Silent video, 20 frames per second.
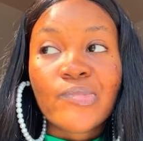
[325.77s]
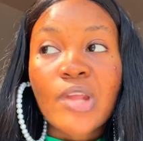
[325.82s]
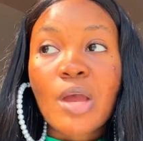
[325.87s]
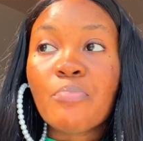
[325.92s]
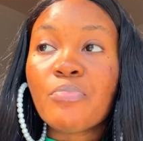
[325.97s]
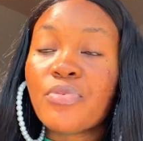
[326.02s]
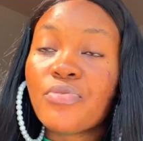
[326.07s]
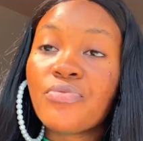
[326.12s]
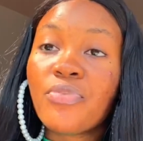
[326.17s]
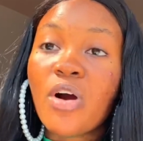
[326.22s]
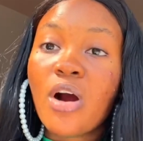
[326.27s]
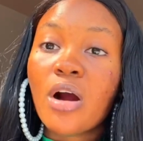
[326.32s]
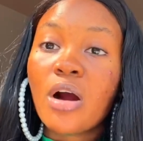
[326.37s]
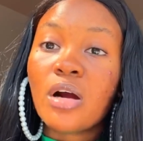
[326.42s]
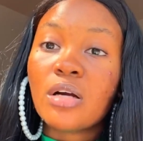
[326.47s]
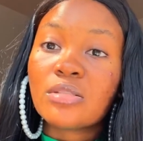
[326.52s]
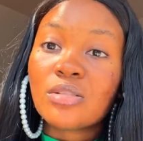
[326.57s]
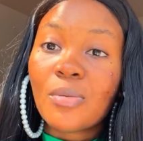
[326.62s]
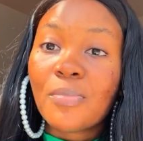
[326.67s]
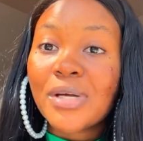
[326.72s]

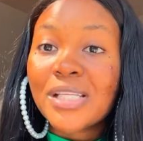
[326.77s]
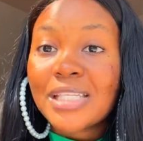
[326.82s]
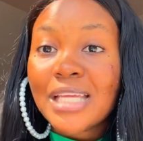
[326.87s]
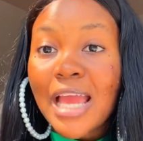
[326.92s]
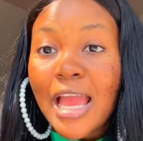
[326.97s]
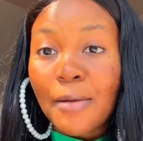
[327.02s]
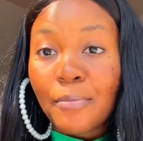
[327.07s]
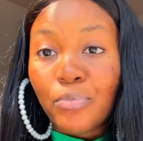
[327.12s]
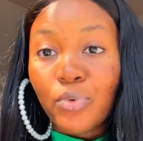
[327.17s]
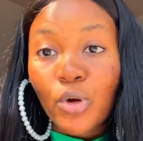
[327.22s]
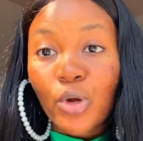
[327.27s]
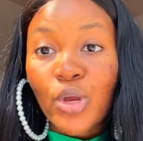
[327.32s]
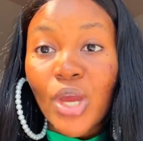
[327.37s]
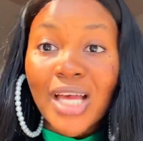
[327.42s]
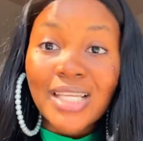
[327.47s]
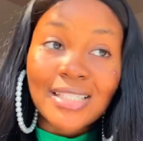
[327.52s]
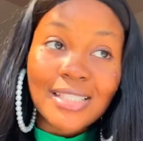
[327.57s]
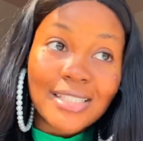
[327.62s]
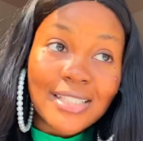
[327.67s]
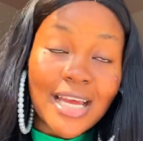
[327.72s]
before somebody employ you
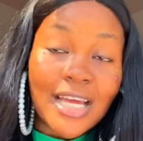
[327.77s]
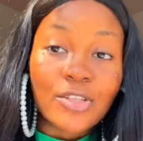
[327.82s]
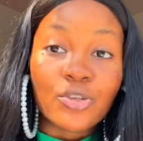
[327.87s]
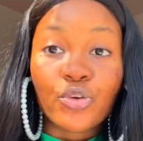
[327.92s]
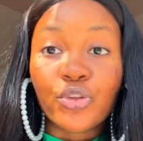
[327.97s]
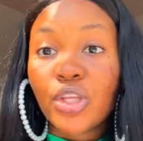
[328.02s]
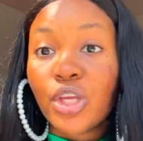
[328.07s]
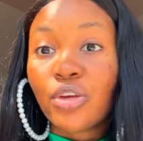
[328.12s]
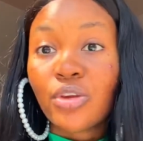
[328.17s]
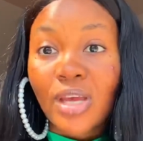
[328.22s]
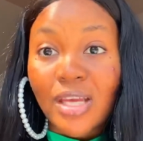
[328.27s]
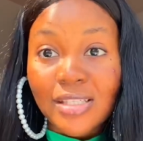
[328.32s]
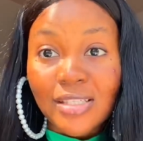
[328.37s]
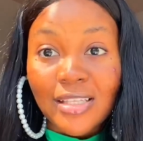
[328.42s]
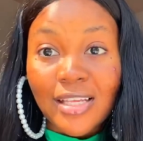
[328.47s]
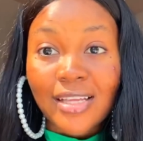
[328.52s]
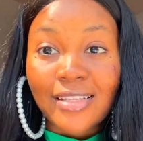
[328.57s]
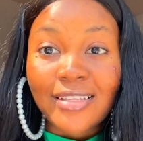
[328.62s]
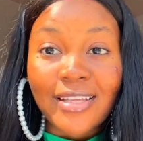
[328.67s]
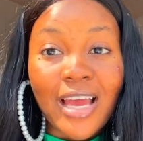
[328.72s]
as a nanny or take you as a nanny,